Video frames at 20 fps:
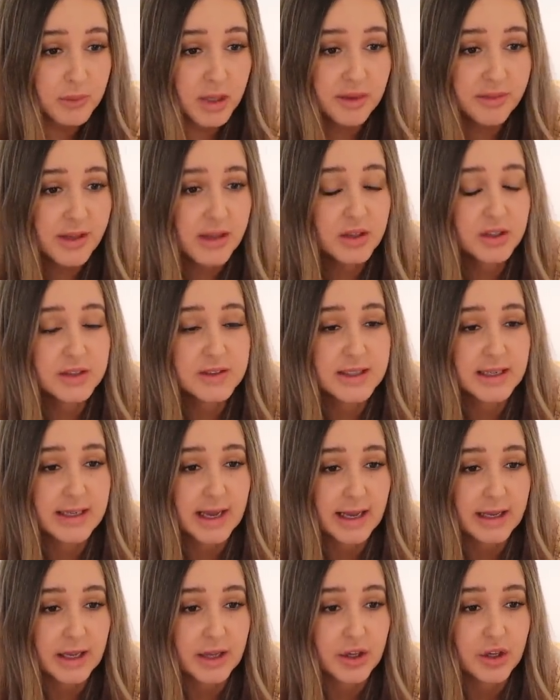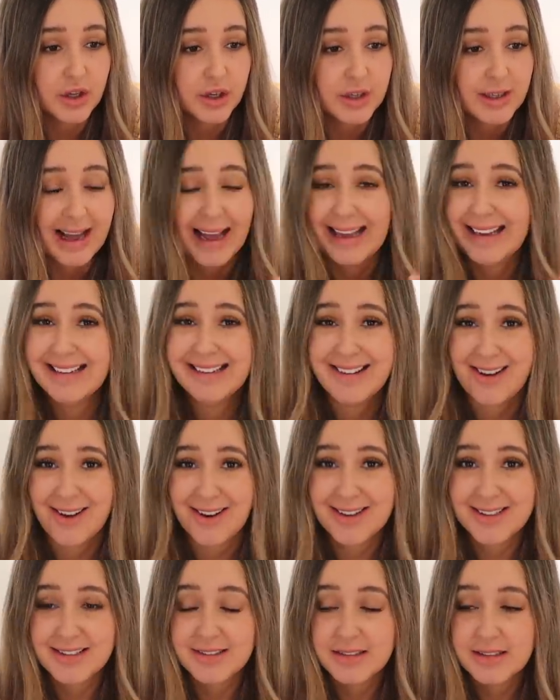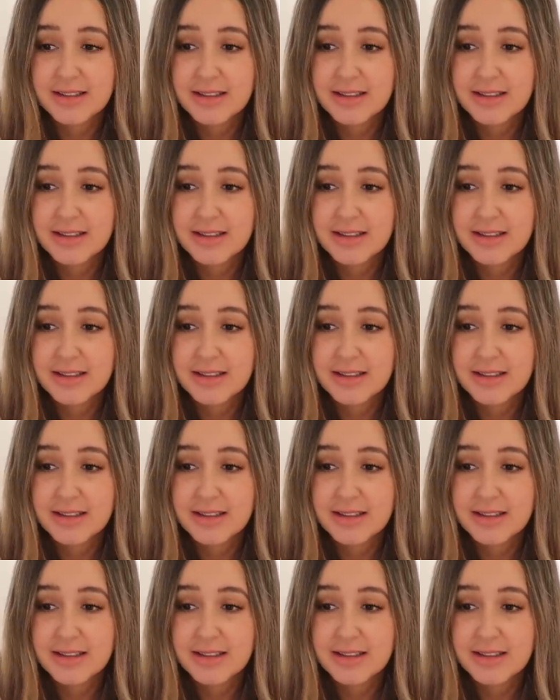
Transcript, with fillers: if it looks like I can cook, I cannot